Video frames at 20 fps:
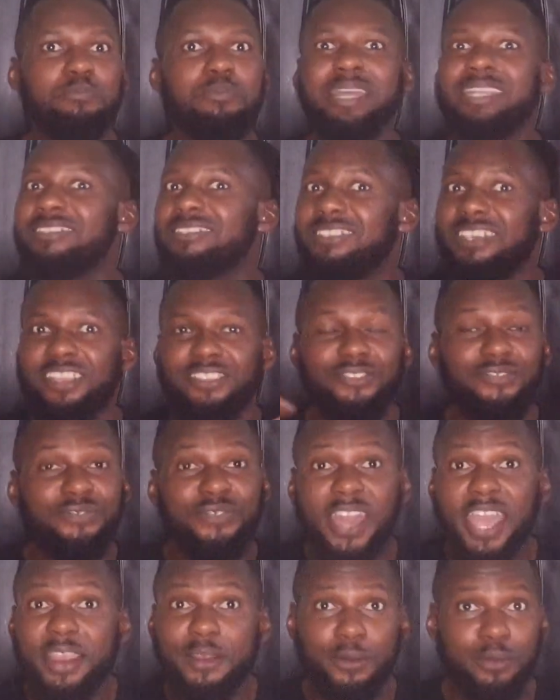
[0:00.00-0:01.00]
means
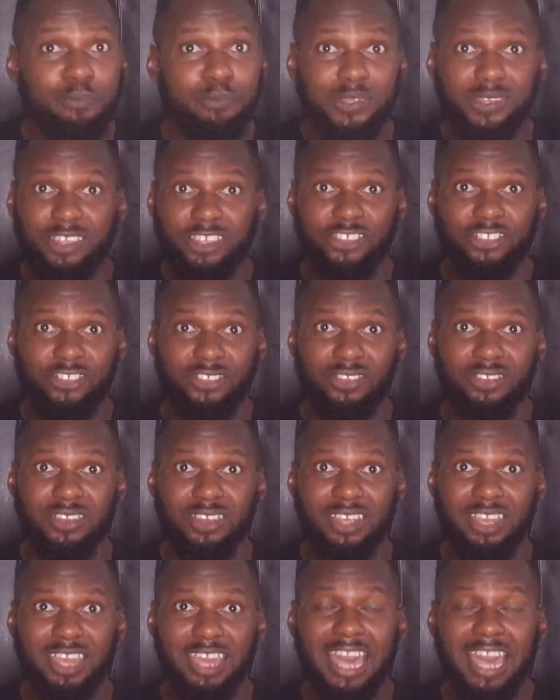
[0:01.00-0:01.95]
there's fair competition.